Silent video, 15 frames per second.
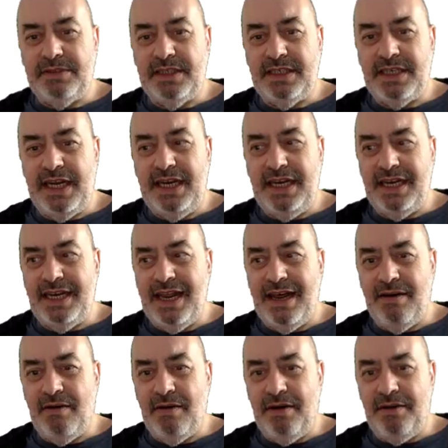to date
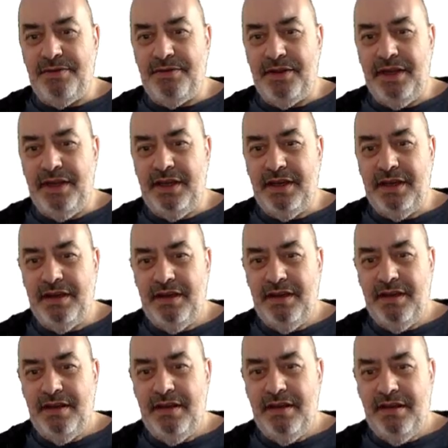now, I think.
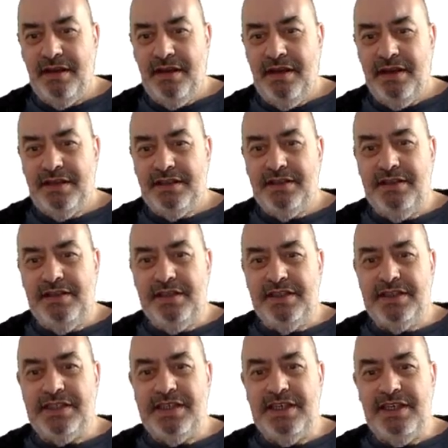So you
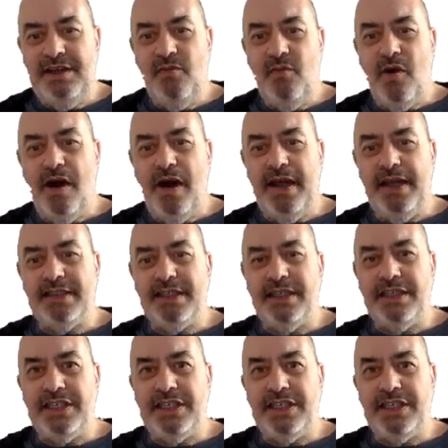can see why it's a